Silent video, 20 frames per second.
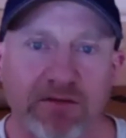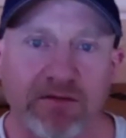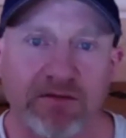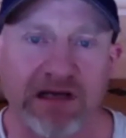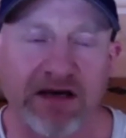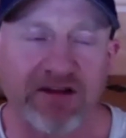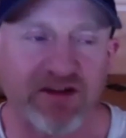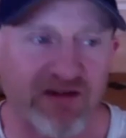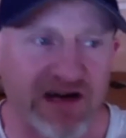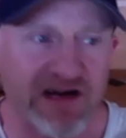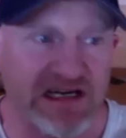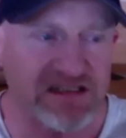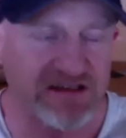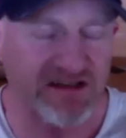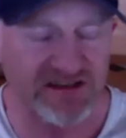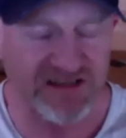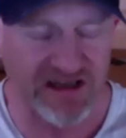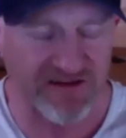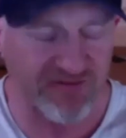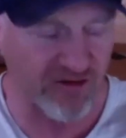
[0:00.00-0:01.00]
Now
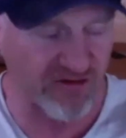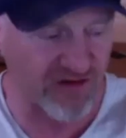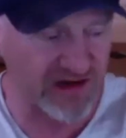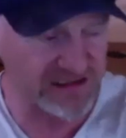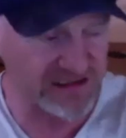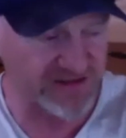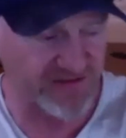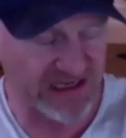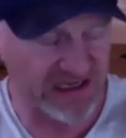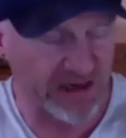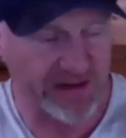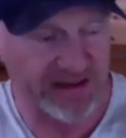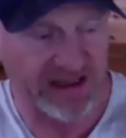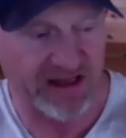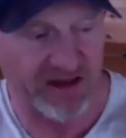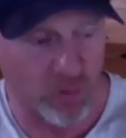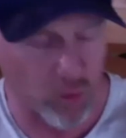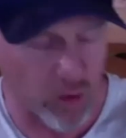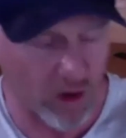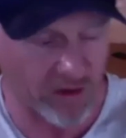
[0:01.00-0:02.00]
there's several reasons for doing that.
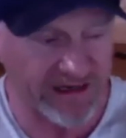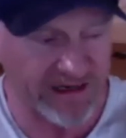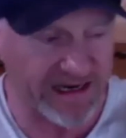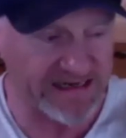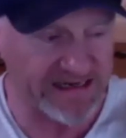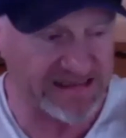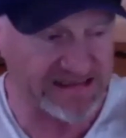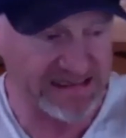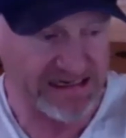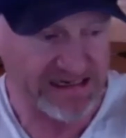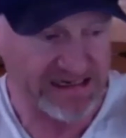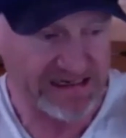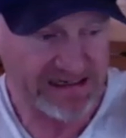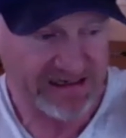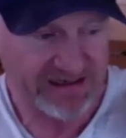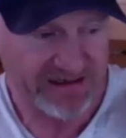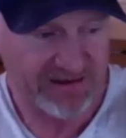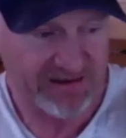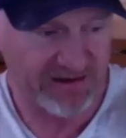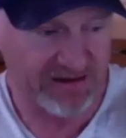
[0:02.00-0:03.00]
One is
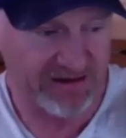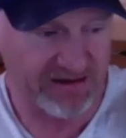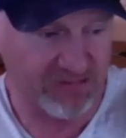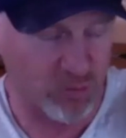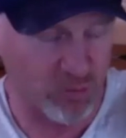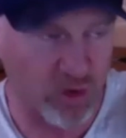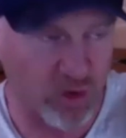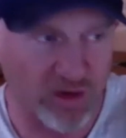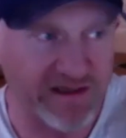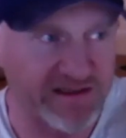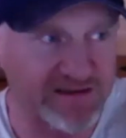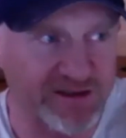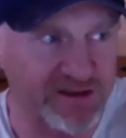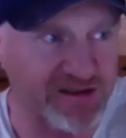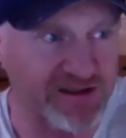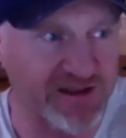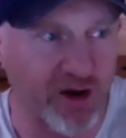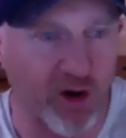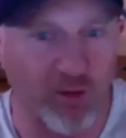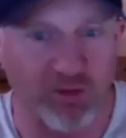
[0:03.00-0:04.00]
just
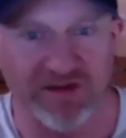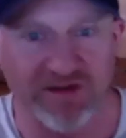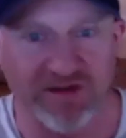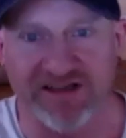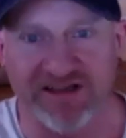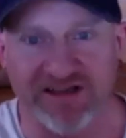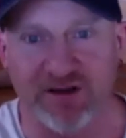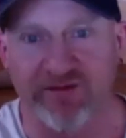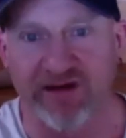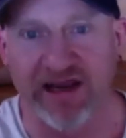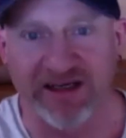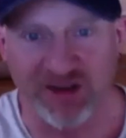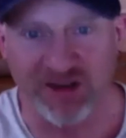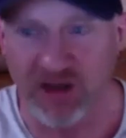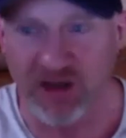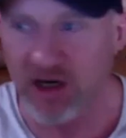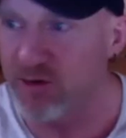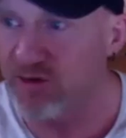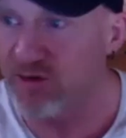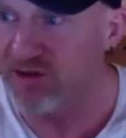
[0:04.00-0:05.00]
the optics of it. It
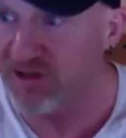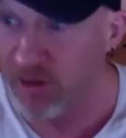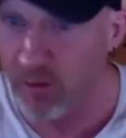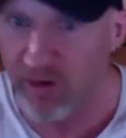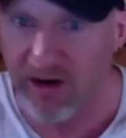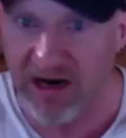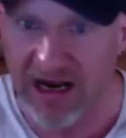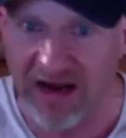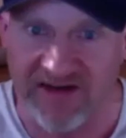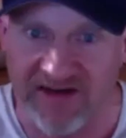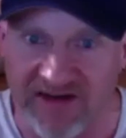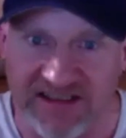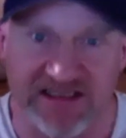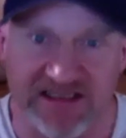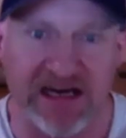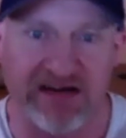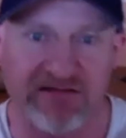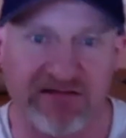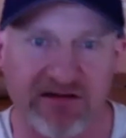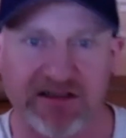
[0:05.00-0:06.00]
shows you have
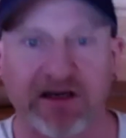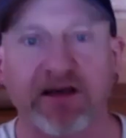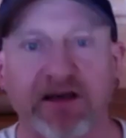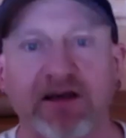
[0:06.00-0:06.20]
integrity.